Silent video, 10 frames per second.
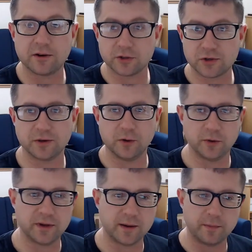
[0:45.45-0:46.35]
are
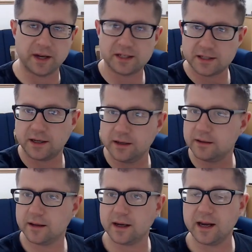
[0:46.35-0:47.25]
true that based
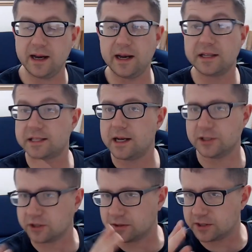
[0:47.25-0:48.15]
on, and it's
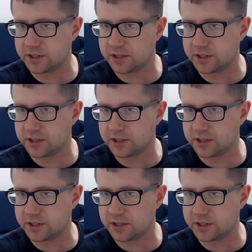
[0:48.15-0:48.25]
logical.